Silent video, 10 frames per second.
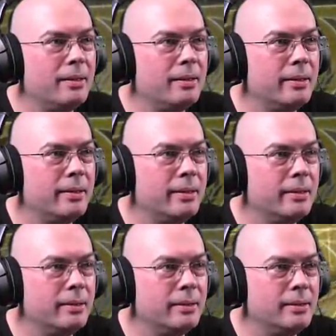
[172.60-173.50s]

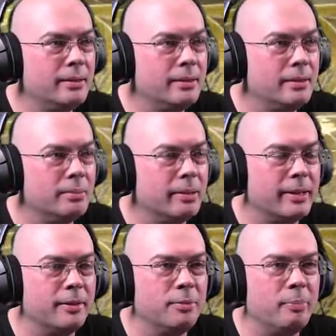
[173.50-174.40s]
Ooh, this is
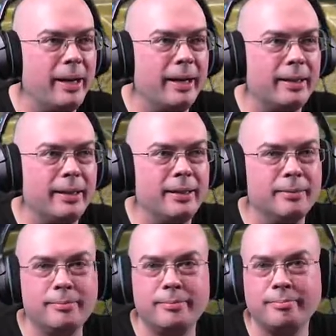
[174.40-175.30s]
where it goes badly.
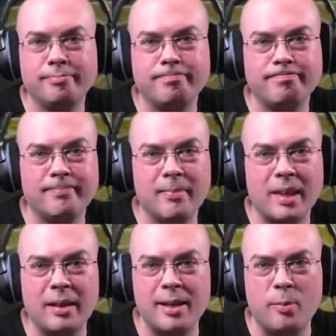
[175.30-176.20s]

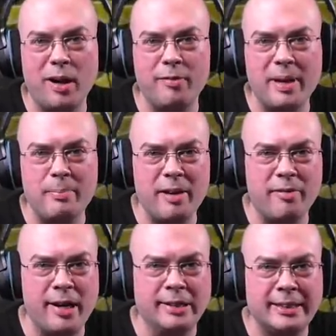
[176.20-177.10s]
Think well of me, my
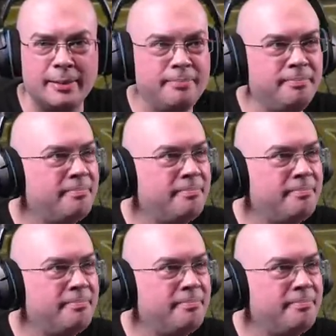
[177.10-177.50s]
friends.